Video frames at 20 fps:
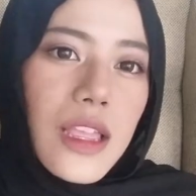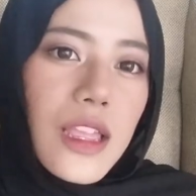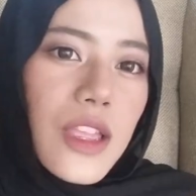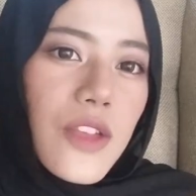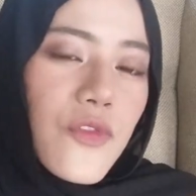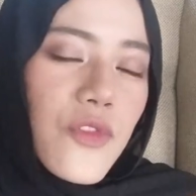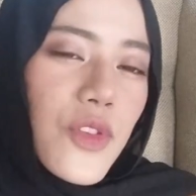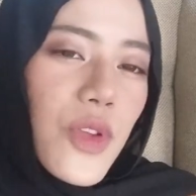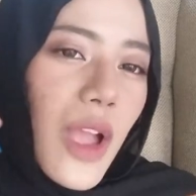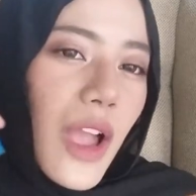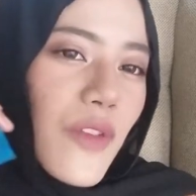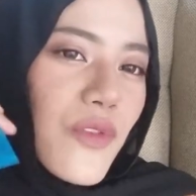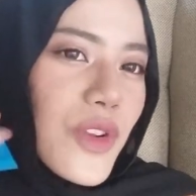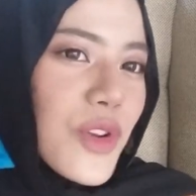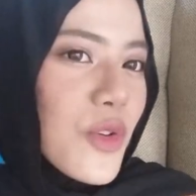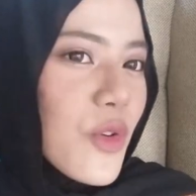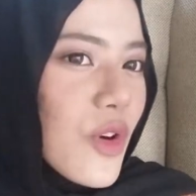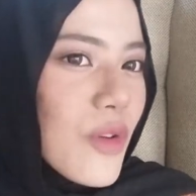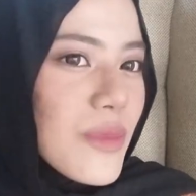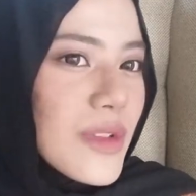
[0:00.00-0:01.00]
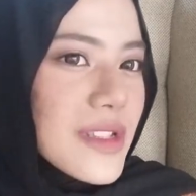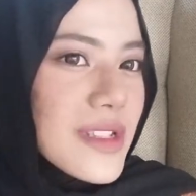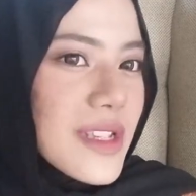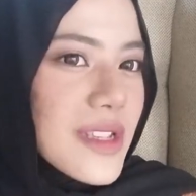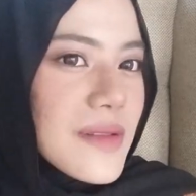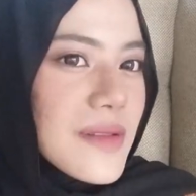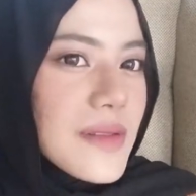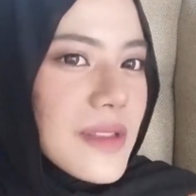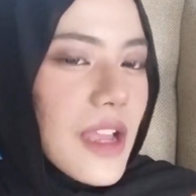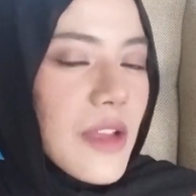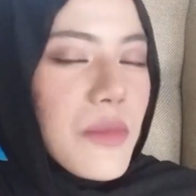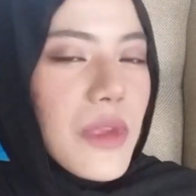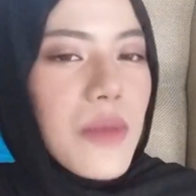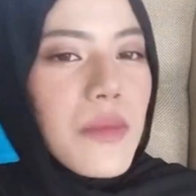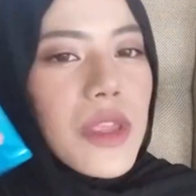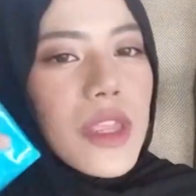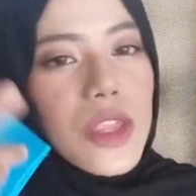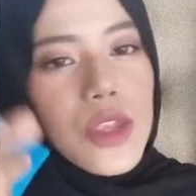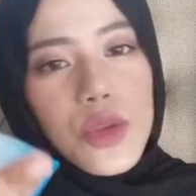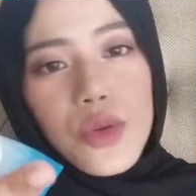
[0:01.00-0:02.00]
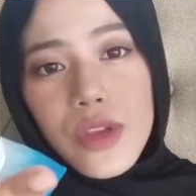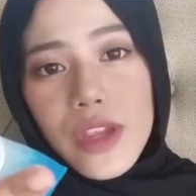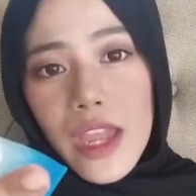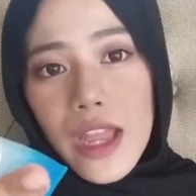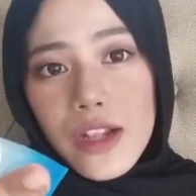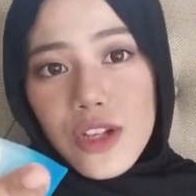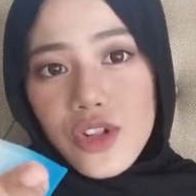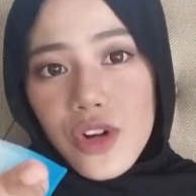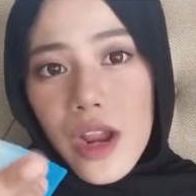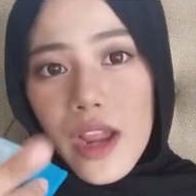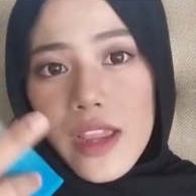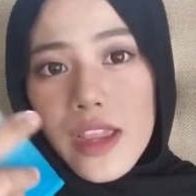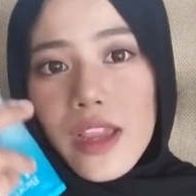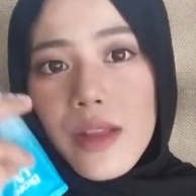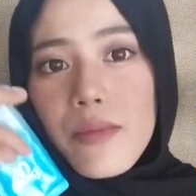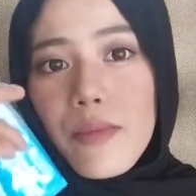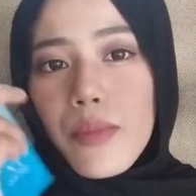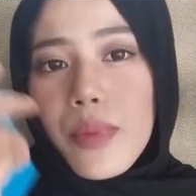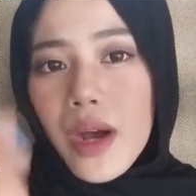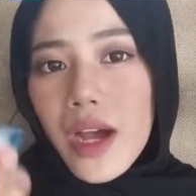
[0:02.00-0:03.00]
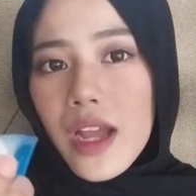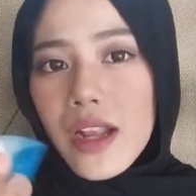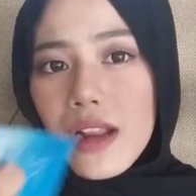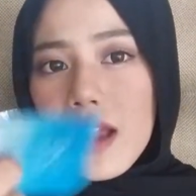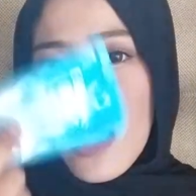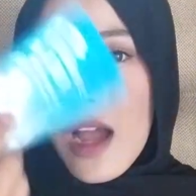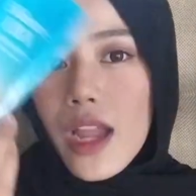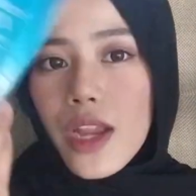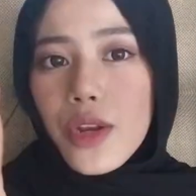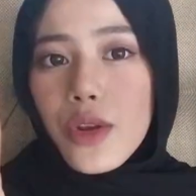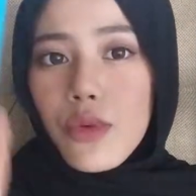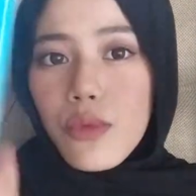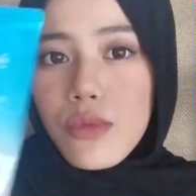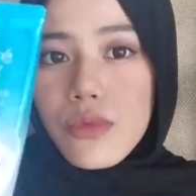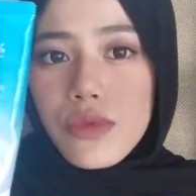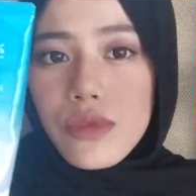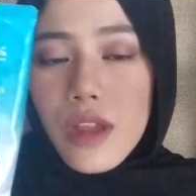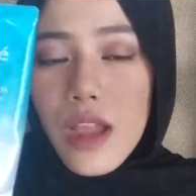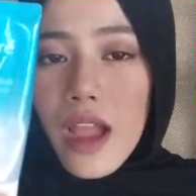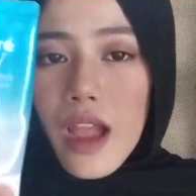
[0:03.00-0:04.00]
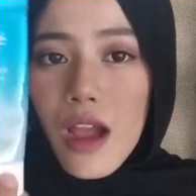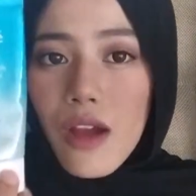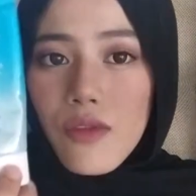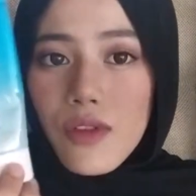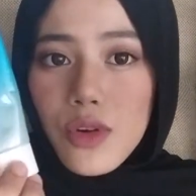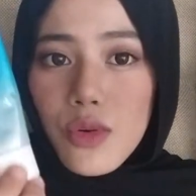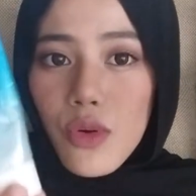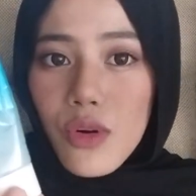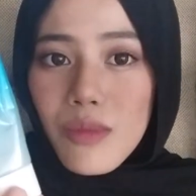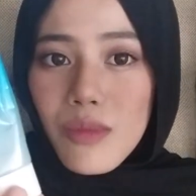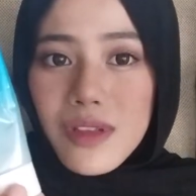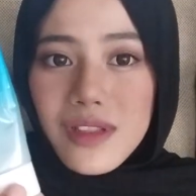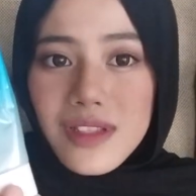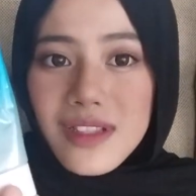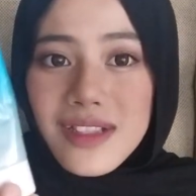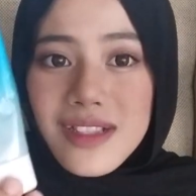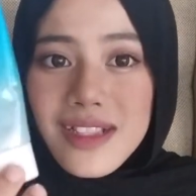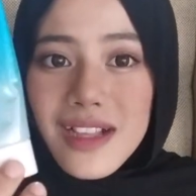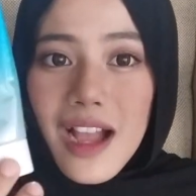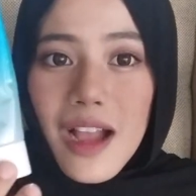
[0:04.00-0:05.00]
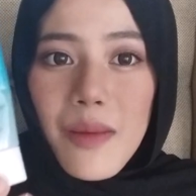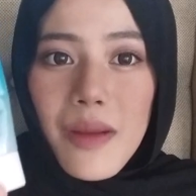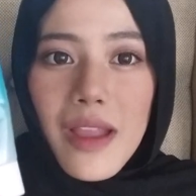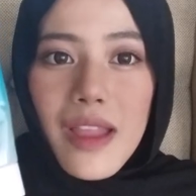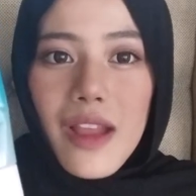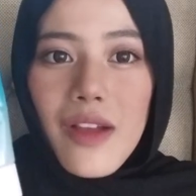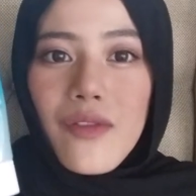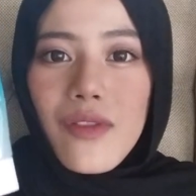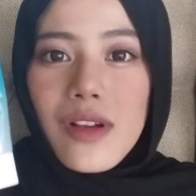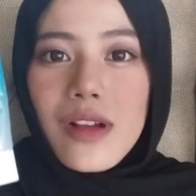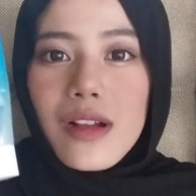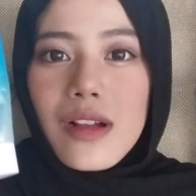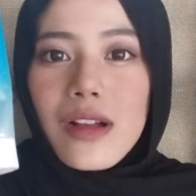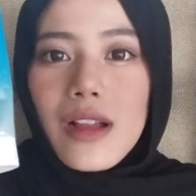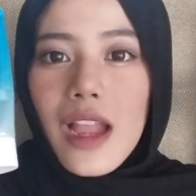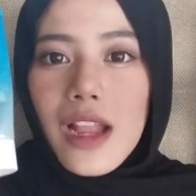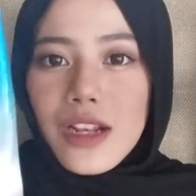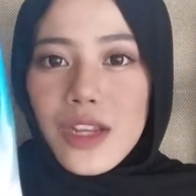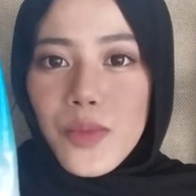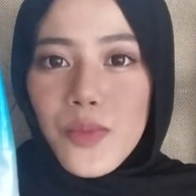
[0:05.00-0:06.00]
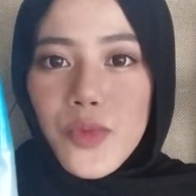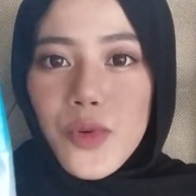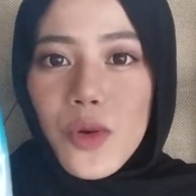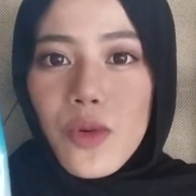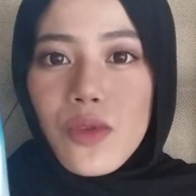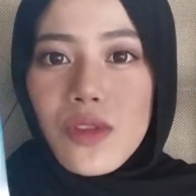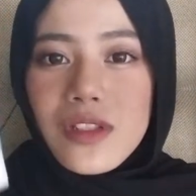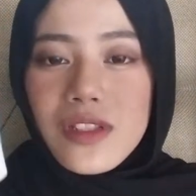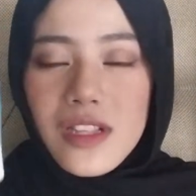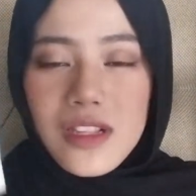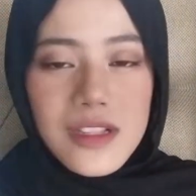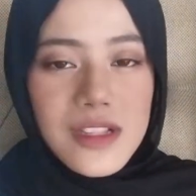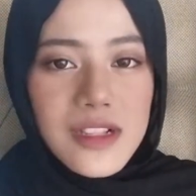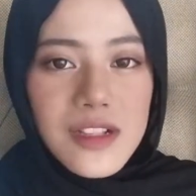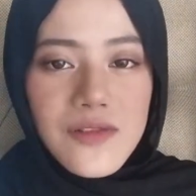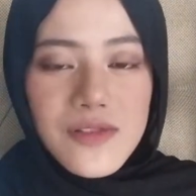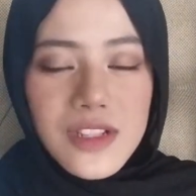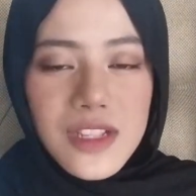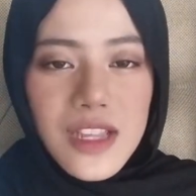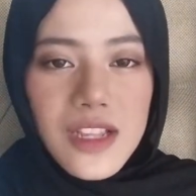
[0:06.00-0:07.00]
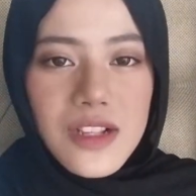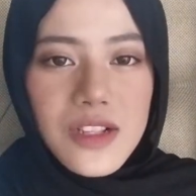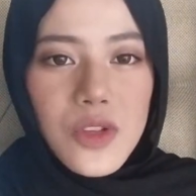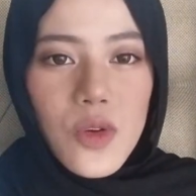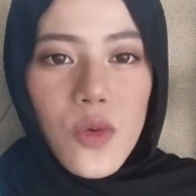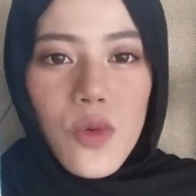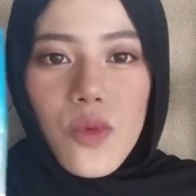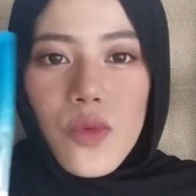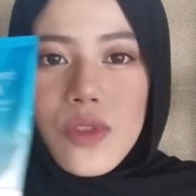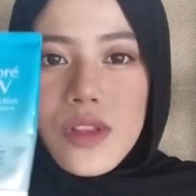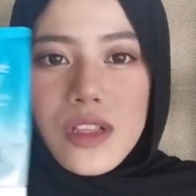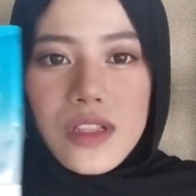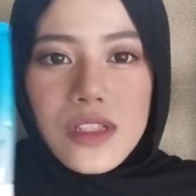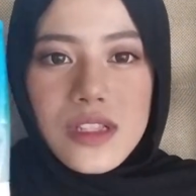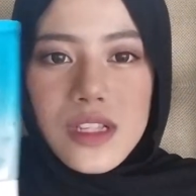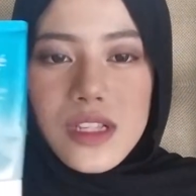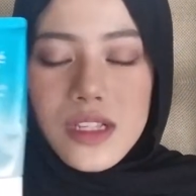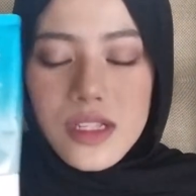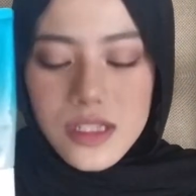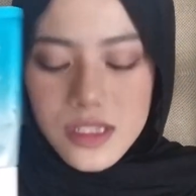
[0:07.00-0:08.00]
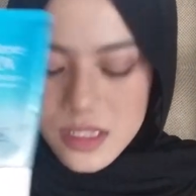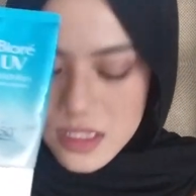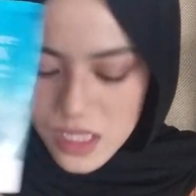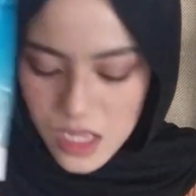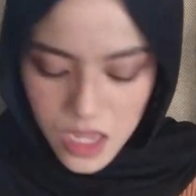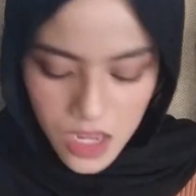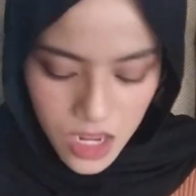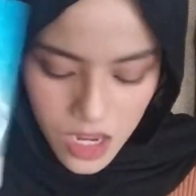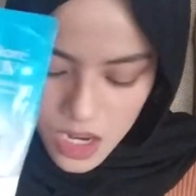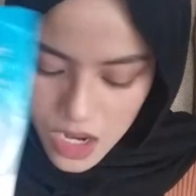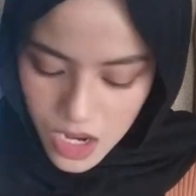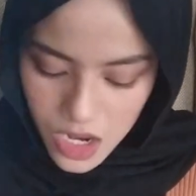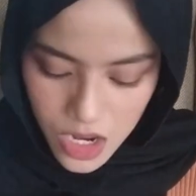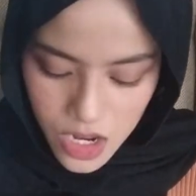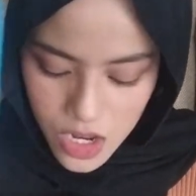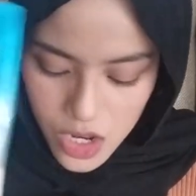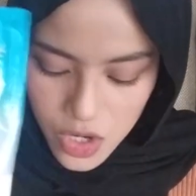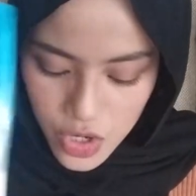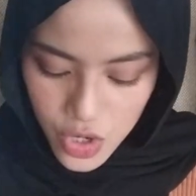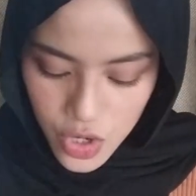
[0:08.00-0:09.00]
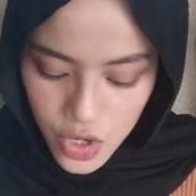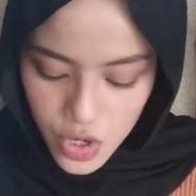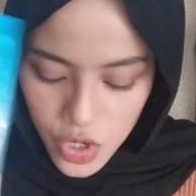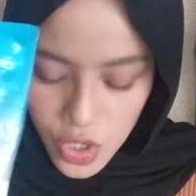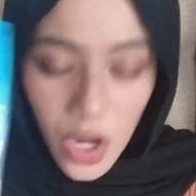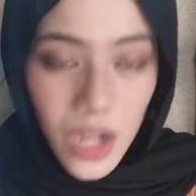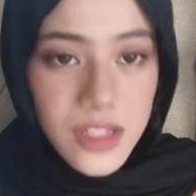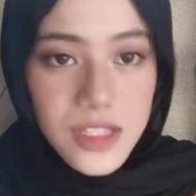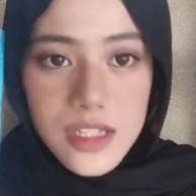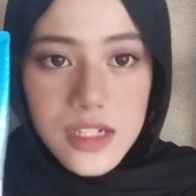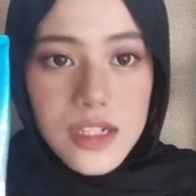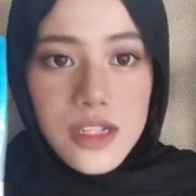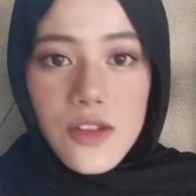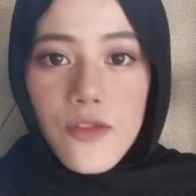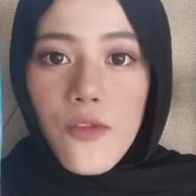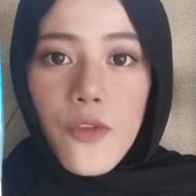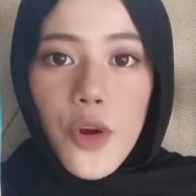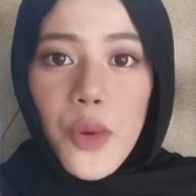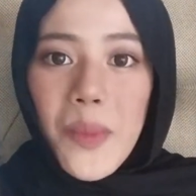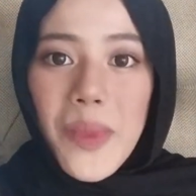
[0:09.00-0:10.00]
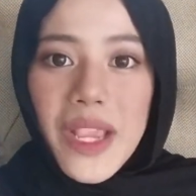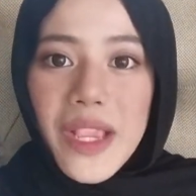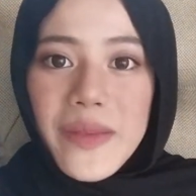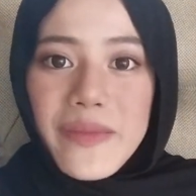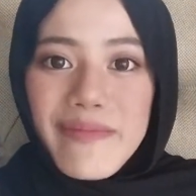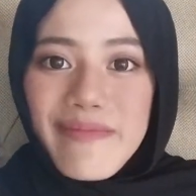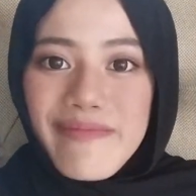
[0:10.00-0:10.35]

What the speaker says: If you have a normal skin type, maybe you can try it, but I don't have a normal skin type. I have a acne prone sensitive skin, so this is not for me.